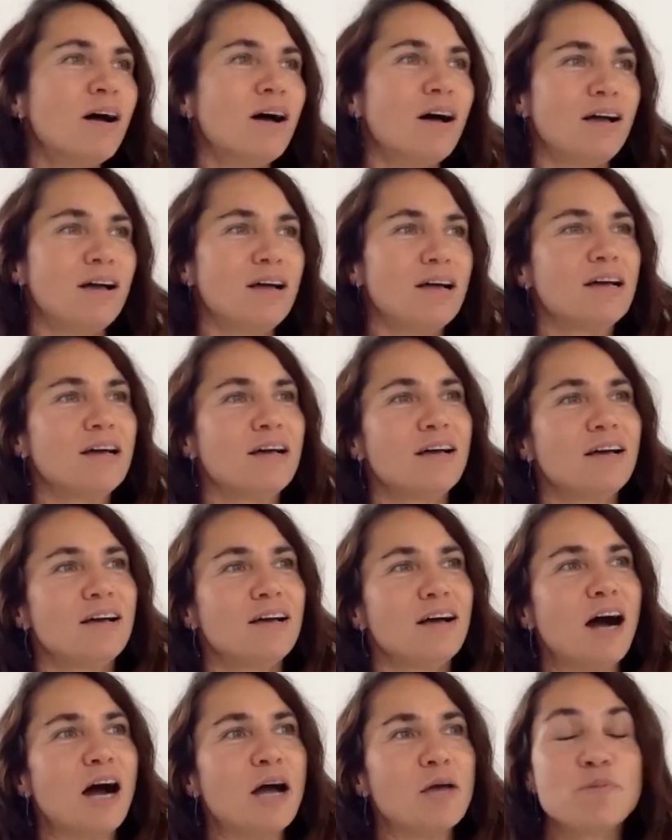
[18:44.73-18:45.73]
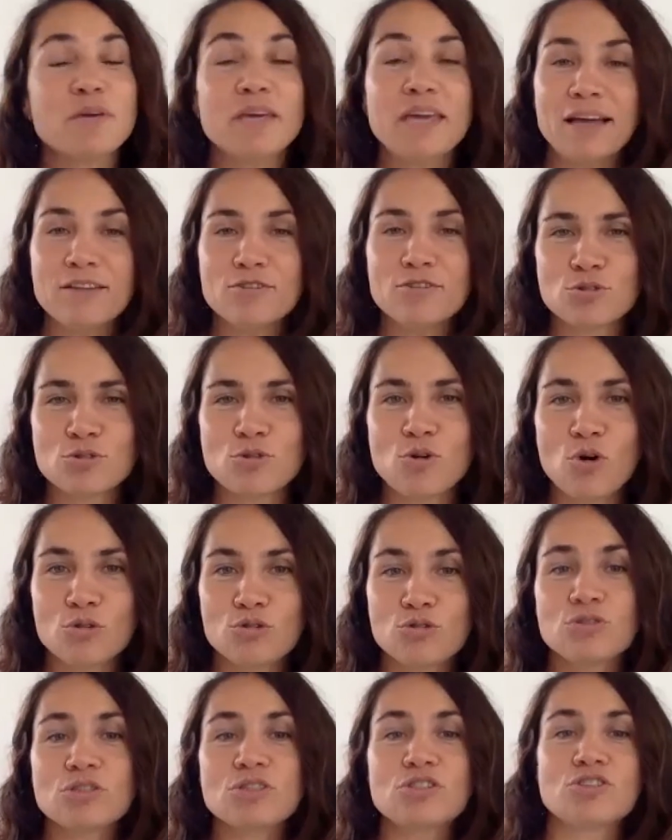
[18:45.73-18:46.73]
I began to go
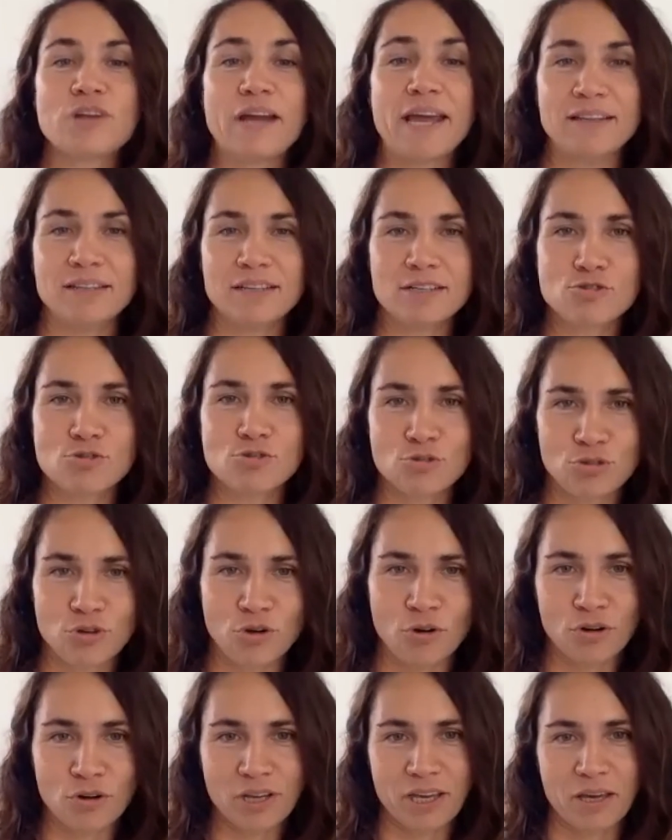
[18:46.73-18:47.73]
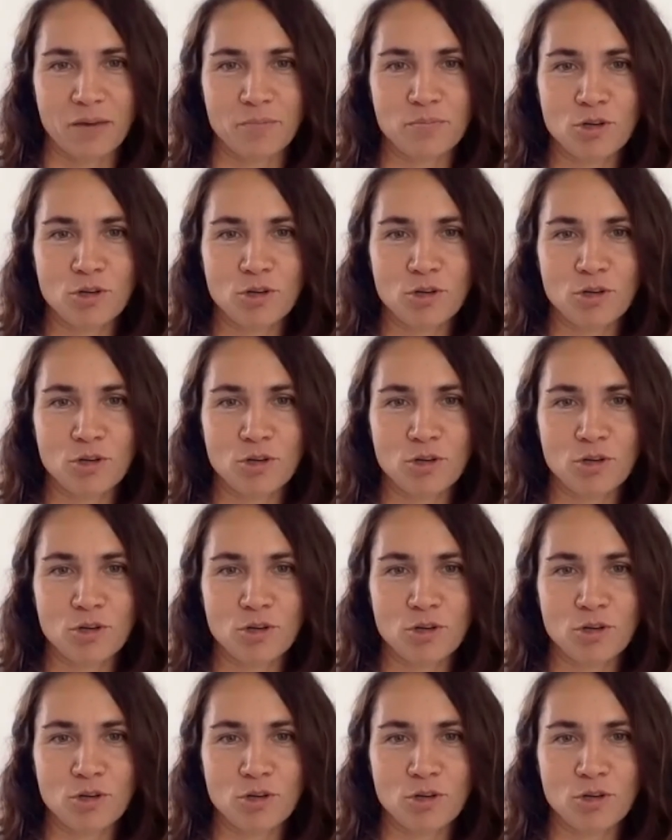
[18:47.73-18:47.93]
to the trainings to Turkey,